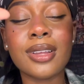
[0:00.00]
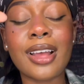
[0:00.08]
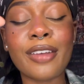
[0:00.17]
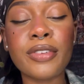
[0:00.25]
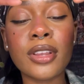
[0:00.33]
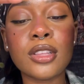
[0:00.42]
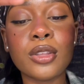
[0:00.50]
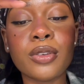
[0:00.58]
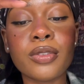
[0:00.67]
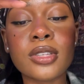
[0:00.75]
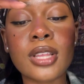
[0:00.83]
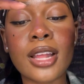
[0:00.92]
I feel like the
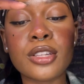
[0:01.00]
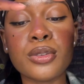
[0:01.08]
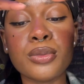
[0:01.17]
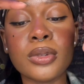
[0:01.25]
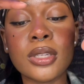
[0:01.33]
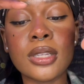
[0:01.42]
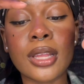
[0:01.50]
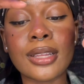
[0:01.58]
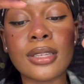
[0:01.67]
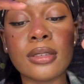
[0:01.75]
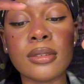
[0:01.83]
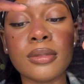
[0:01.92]
universe had to really
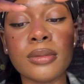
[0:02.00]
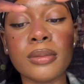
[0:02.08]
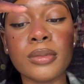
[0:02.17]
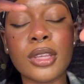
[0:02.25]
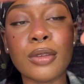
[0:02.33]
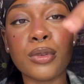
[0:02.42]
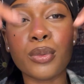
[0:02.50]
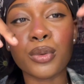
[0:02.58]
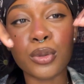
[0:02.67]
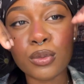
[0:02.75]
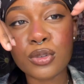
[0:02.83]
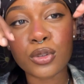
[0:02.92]
like give you
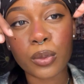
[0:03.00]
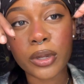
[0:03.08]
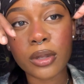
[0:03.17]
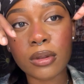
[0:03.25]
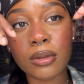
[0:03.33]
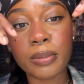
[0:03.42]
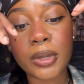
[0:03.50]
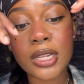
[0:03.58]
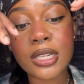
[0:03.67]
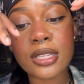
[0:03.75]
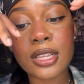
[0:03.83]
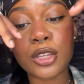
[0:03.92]
new soil,
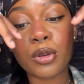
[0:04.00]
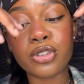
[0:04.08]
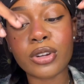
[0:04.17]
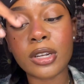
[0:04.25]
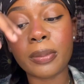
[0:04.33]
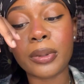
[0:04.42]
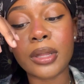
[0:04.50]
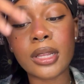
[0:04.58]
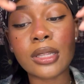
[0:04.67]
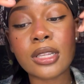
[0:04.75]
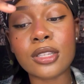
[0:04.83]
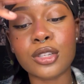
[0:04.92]
because it's like you're trying to
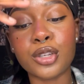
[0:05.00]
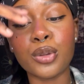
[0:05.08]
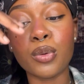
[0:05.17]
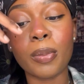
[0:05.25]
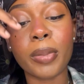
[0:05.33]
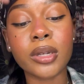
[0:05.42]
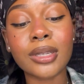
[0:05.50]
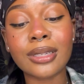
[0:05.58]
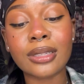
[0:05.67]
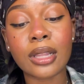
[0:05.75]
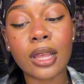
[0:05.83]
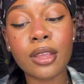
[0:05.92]
plant this new
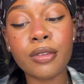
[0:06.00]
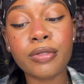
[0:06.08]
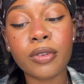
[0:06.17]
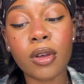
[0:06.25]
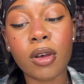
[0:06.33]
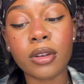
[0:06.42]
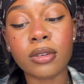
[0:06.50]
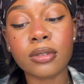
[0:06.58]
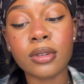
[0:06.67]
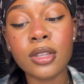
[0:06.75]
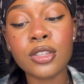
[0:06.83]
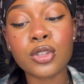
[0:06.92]
abundant life
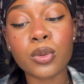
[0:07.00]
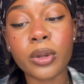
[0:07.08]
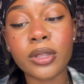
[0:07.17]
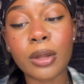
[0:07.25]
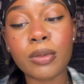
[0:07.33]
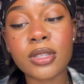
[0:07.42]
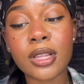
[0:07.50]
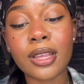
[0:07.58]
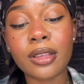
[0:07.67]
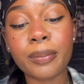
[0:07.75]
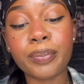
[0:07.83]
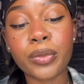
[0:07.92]
on soil that was
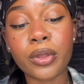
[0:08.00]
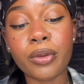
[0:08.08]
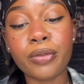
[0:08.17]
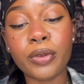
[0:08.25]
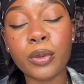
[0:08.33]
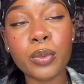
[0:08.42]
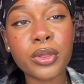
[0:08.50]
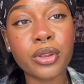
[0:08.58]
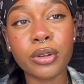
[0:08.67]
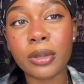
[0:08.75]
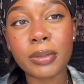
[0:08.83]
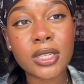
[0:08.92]
like filled with
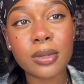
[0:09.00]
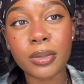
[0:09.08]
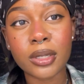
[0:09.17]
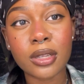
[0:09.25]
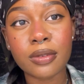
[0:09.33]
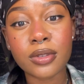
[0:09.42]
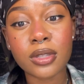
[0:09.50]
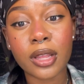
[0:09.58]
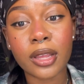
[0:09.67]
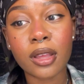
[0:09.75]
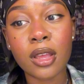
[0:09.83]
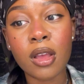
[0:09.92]
your limited beliefs,
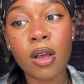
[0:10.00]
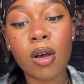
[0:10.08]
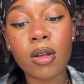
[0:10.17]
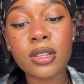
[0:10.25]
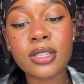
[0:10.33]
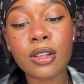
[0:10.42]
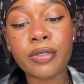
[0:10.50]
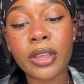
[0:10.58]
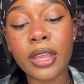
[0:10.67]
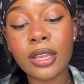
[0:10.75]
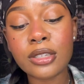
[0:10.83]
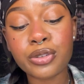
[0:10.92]
like all the
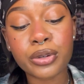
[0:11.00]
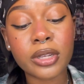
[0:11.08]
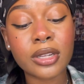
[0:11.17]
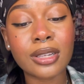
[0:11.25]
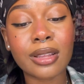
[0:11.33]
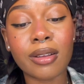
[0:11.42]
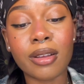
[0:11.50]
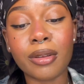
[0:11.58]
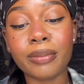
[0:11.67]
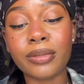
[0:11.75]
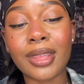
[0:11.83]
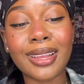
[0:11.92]
self-hatred, the
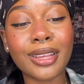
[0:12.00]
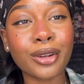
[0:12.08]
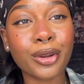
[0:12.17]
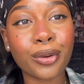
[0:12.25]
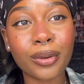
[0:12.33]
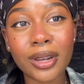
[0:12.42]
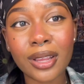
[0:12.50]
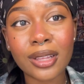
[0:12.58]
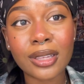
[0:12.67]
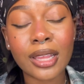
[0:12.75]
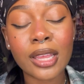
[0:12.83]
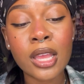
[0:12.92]
that inner
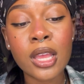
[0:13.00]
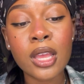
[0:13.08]
critic. Like,